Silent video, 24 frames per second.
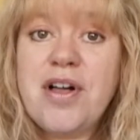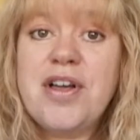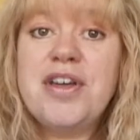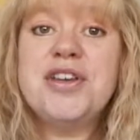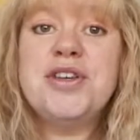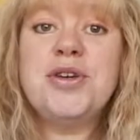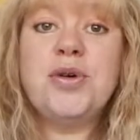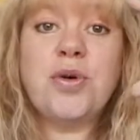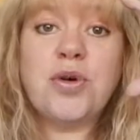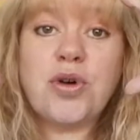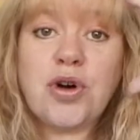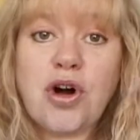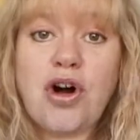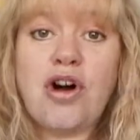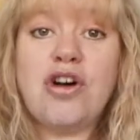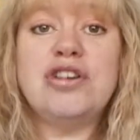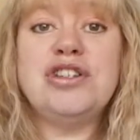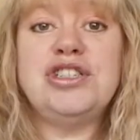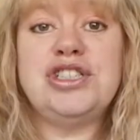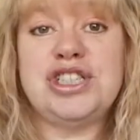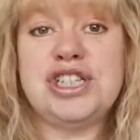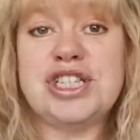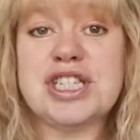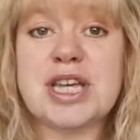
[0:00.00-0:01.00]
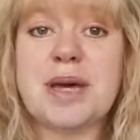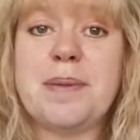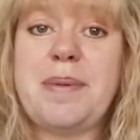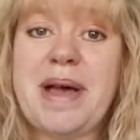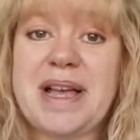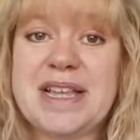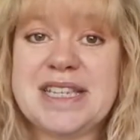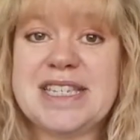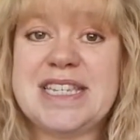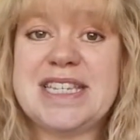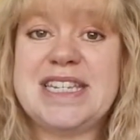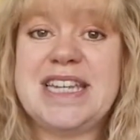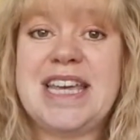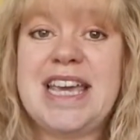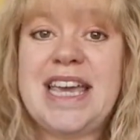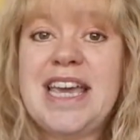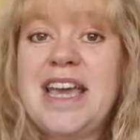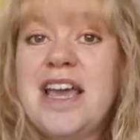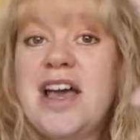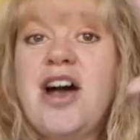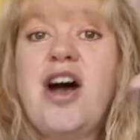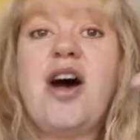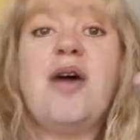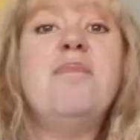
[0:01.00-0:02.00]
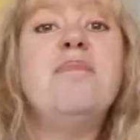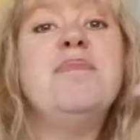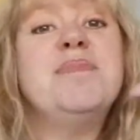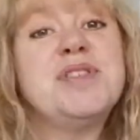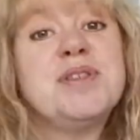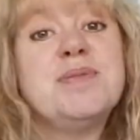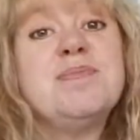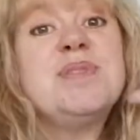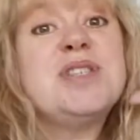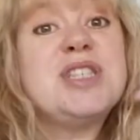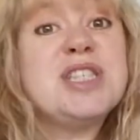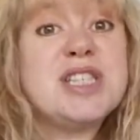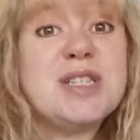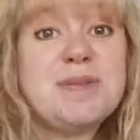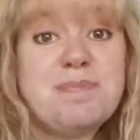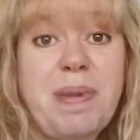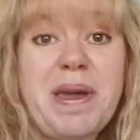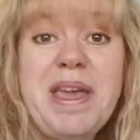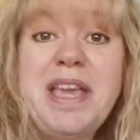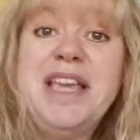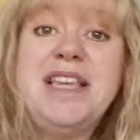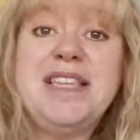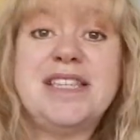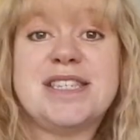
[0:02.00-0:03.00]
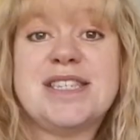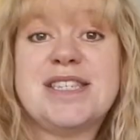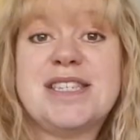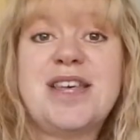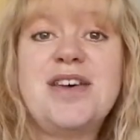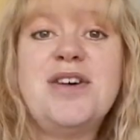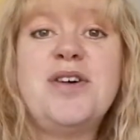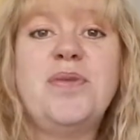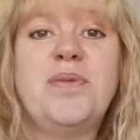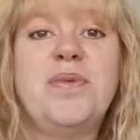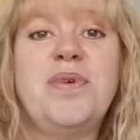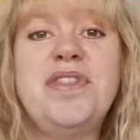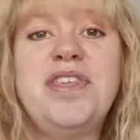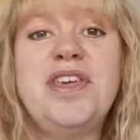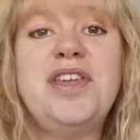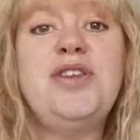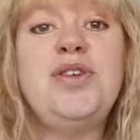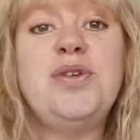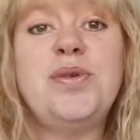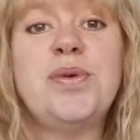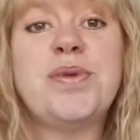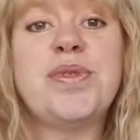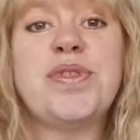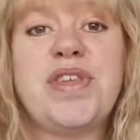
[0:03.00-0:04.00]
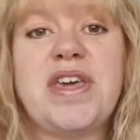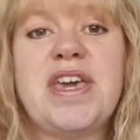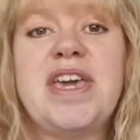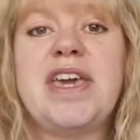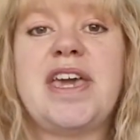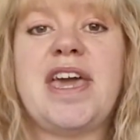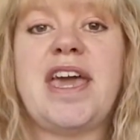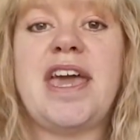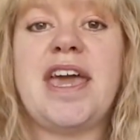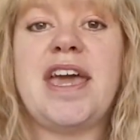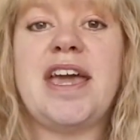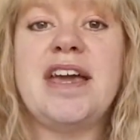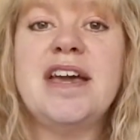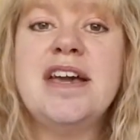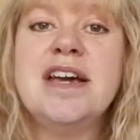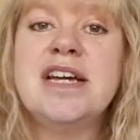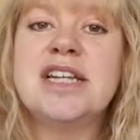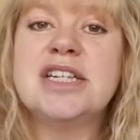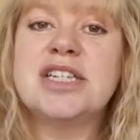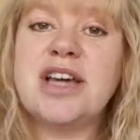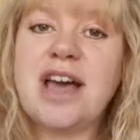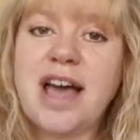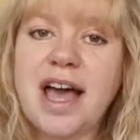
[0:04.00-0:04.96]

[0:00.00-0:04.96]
your conscious capacity and some space within your thinking to